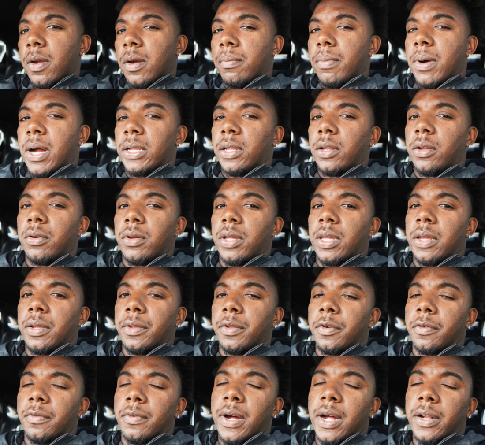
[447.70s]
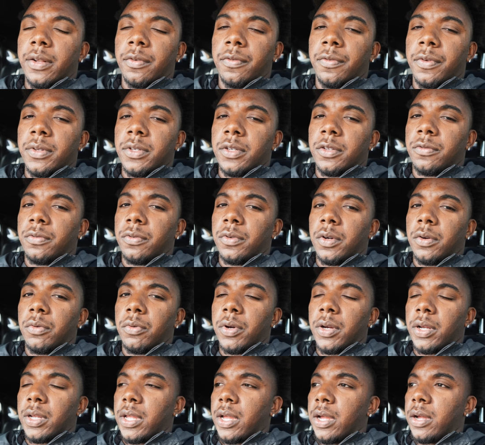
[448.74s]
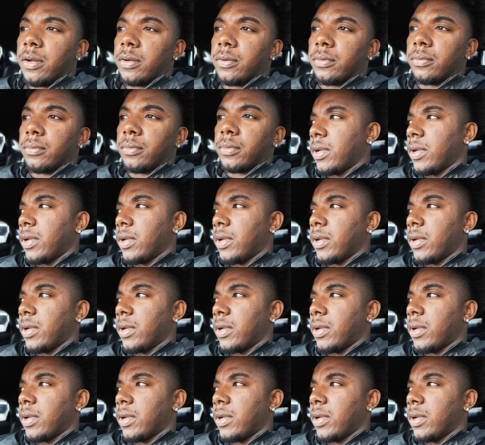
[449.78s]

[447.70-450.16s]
are about to go hit Nirvana Fitness for a workout.